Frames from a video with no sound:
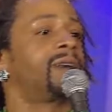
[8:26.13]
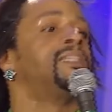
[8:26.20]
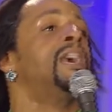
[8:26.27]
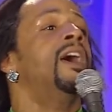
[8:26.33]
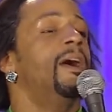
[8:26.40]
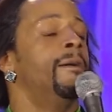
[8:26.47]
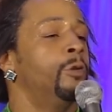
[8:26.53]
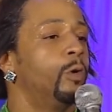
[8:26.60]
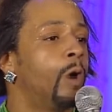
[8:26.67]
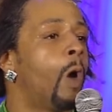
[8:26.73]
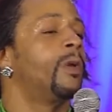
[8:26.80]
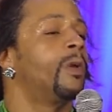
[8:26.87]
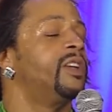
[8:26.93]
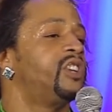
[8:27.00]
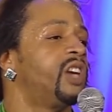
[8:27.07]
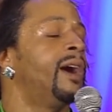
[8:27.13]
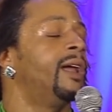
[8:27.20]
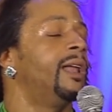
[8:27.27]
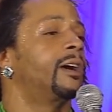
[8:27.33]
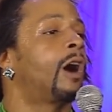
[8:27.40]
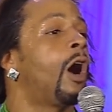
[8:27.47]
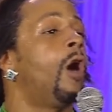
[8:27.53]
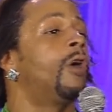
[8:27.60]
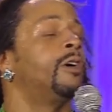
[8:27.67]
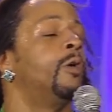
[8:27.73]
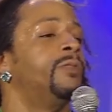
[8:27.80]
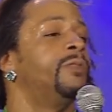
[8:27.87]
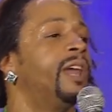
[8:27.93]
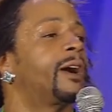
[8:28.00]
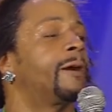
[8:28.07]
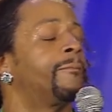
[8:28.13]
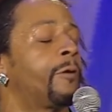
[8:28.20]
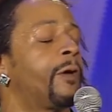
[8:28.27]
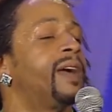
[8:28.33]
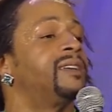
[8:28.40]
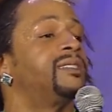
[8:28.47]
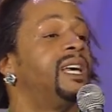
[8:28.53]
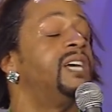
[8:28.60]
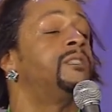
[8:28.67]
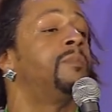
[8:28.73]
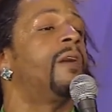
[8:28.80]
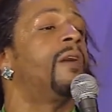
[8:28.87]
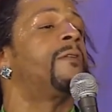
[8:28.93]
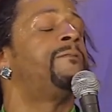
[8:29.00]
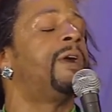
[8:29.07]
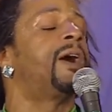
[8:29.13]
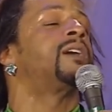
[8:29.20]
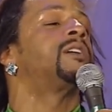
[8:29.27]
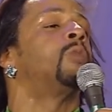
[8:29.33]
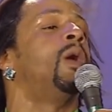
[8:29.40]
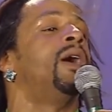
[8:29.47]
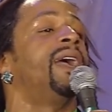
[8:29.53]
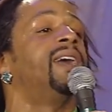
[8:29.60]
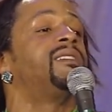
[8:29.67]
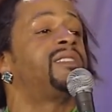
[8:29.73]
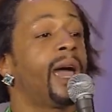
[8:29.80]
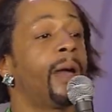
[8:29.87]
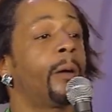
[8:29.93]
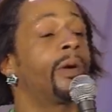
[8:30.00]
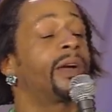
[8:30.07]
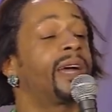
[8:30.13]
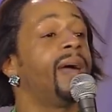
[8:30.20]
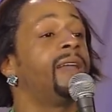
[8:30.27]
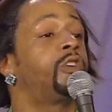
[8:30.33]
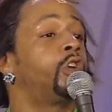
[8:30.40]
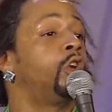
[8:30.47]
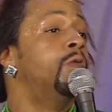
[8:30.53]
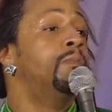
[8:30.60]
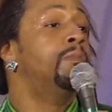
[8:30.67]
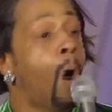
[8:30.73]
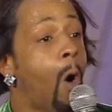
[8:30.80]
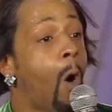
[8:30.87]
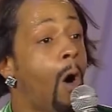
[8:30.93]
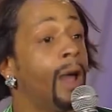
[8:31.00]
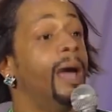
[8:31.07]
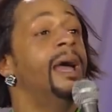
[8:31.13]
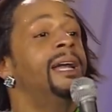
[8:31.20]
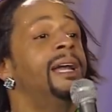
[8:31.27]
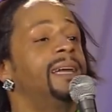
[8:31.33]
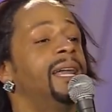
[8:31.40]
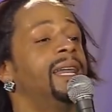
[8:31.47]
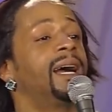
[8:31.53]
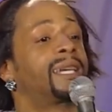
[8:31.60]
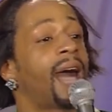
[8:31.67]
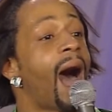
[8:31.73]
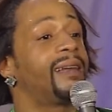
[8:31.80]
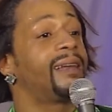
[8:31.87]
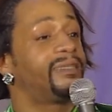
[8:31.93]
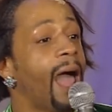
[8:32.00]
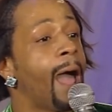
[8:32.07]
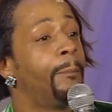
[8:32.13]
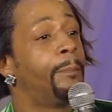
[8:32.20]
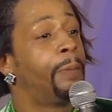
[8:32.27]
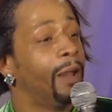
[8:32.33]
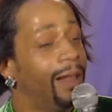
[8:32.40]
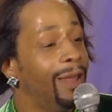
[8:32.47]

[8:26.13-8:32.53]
If you go to jail and call your nigga friends, these motherfuckers will interrogate you more than the goddamn police